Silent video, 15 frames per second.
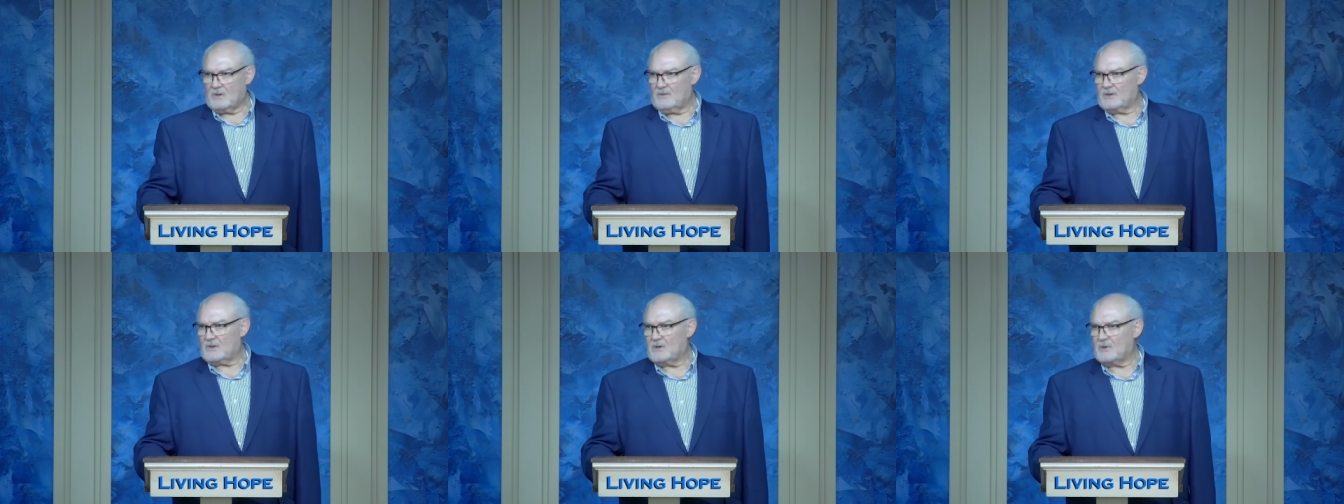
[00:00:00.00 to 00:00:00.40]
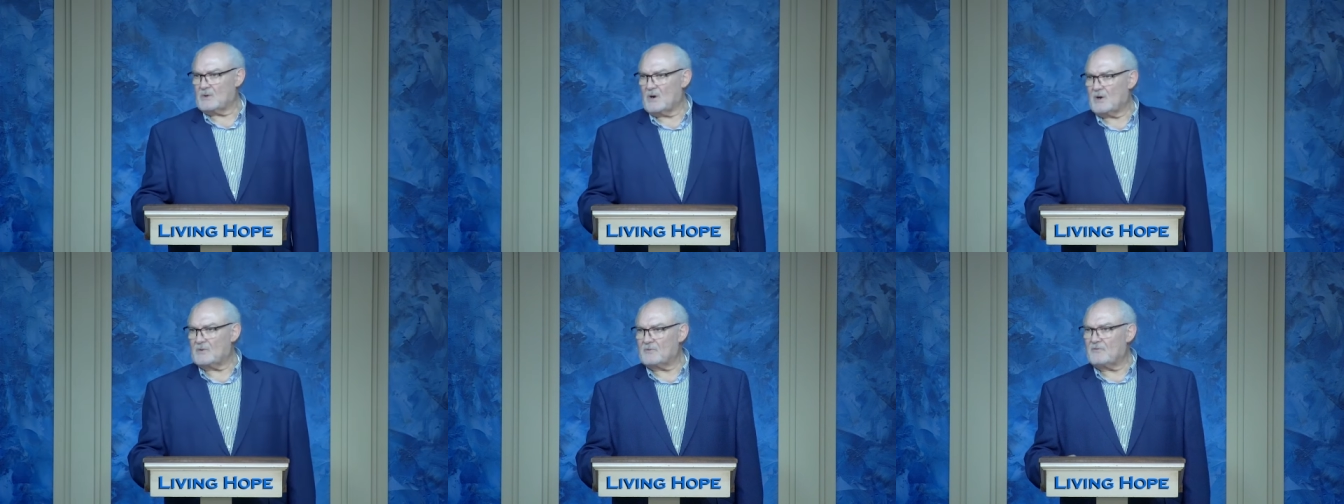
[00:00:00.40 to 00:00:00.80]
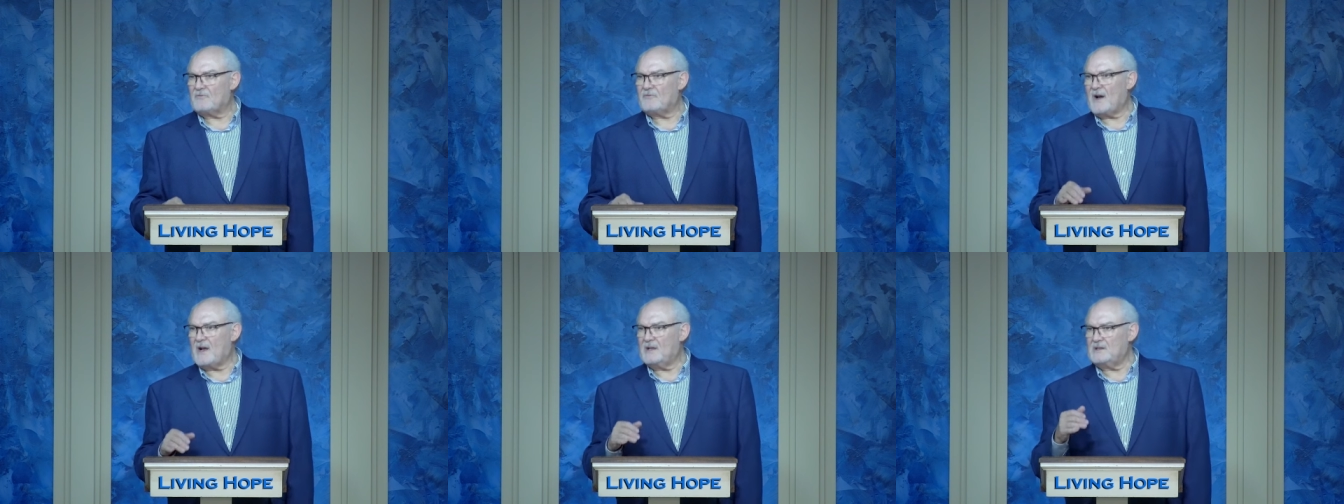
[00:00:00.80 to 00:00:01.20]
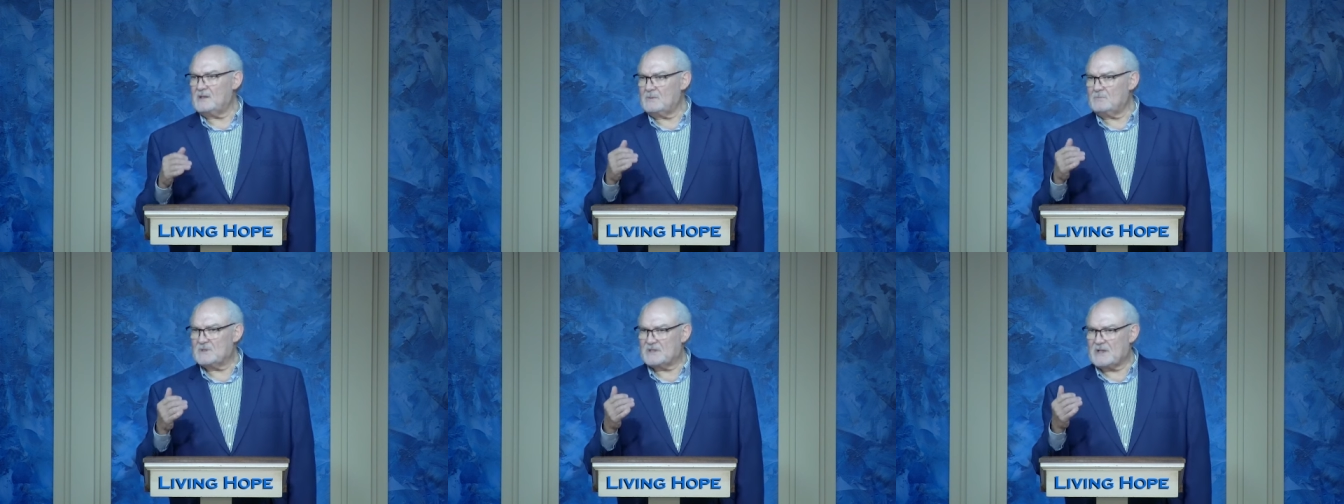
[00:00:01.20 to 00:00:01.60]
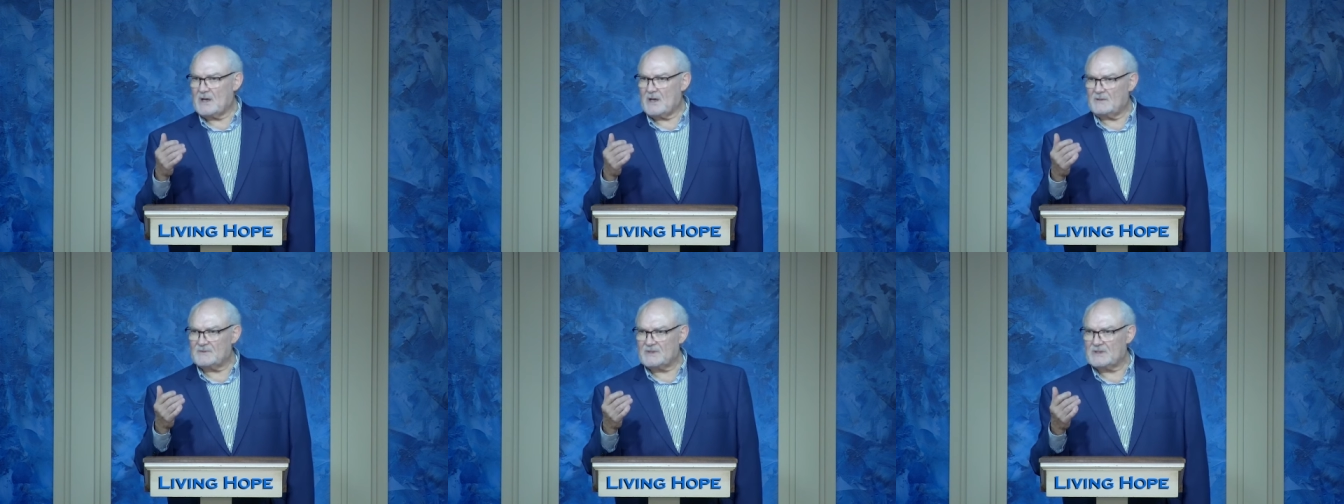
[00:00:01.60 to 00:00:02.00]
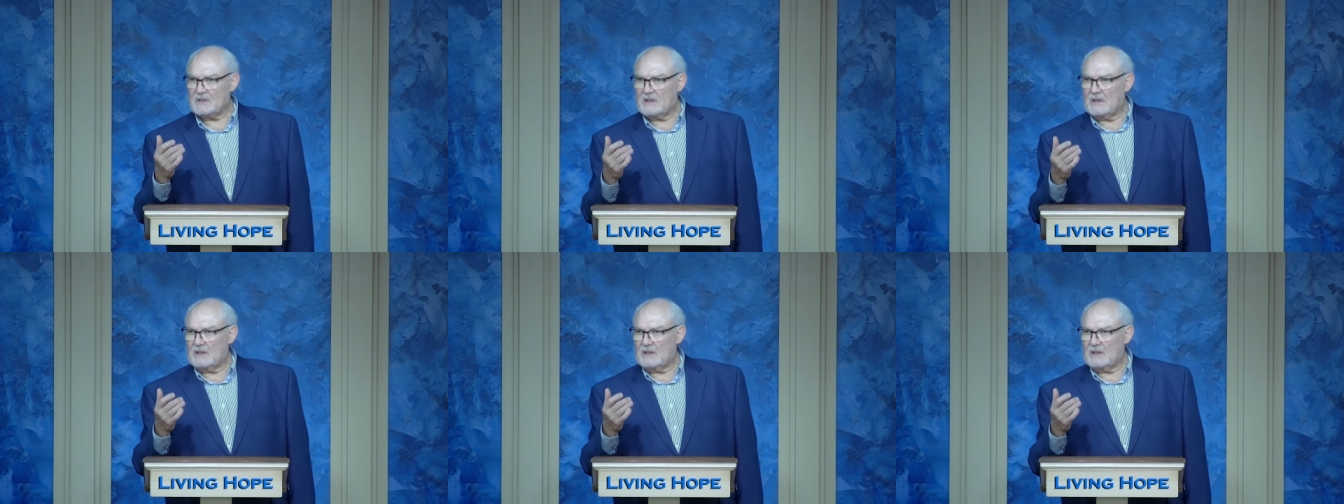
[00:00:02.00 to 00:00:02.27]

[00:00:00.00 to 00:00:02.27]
the Quran find themselves